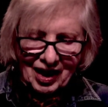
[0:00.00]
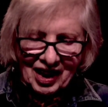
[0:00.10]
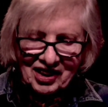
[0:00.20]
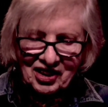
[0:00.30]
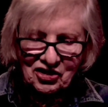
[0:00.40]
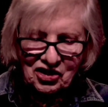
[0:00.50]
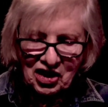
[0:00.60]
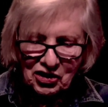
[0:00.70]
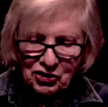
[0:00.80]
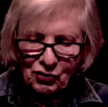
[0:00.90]
The
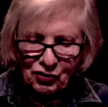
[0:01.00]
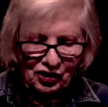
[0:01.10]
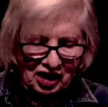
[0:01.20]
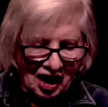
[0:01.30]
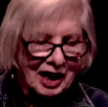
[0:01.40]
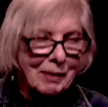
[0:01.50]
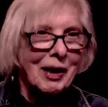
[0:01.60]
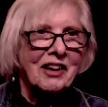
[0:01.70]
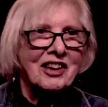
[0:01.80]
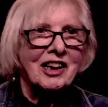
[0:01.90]
teacher forgot
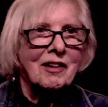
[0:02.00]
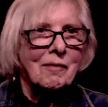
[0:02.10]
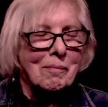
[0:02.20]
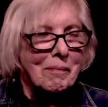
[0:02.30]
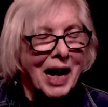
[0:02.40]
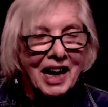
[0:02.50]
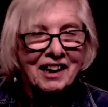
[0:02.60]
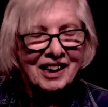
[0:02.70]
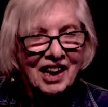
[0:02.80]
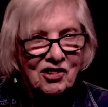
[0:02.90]
about the math
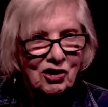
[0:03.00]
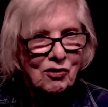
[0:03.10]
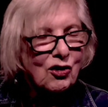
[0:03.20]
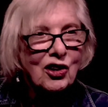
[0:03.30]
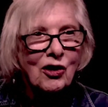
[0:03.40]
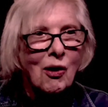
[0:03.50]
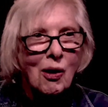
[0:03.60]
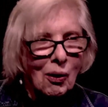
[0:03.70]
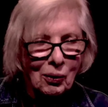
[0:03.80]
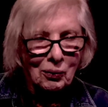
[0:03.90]
lesson for the whole